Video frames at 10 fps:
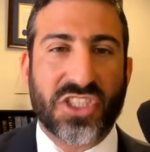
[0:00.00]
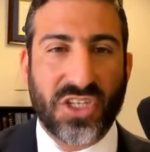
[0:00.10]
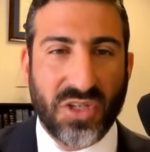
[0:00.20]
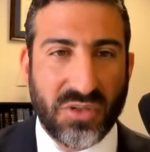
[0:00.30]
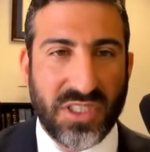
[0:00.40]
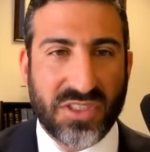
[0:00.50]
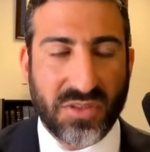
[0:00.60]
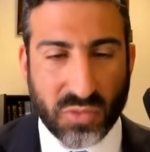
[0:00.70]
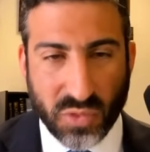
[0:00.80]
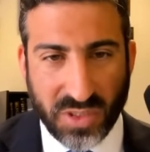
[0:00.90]
Cannone's
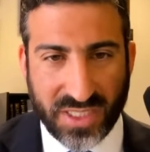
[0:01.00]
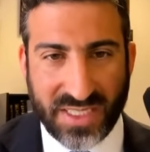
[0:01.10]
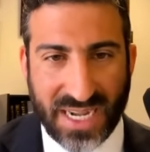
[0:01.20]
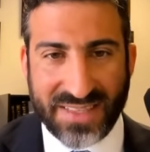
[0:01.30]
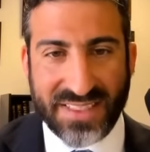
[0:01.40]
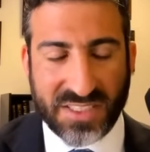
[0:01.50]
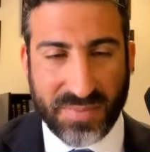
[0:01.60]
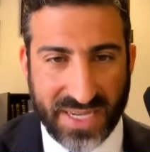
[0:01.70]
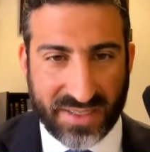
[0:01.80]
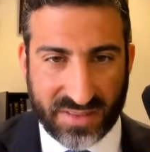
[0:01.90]
ruling on this
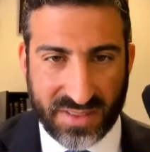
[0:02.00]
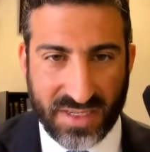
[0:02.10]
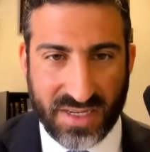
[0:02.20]
matter.